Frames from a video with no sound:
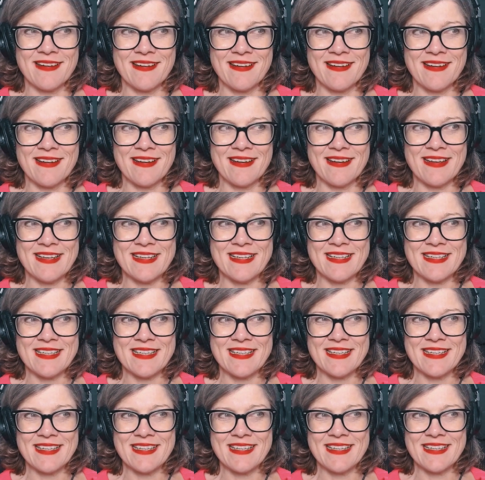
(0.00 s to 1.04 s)
Mm-hmm.
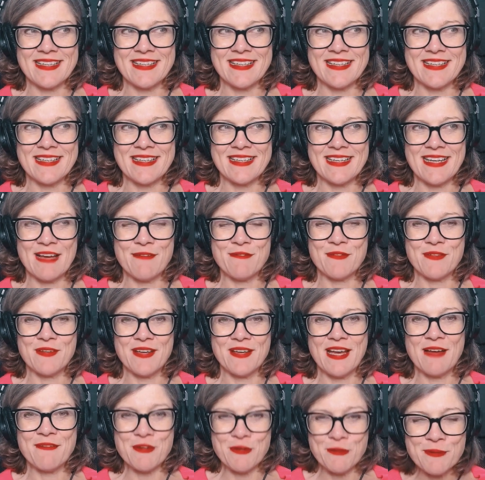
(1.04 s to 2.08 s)
Yeah. Have,
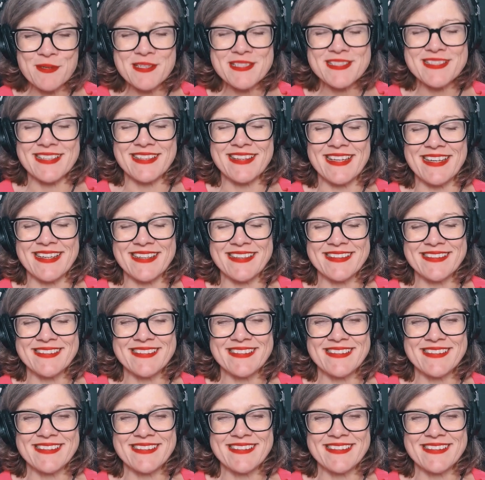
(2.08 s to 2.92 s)
have, you always done that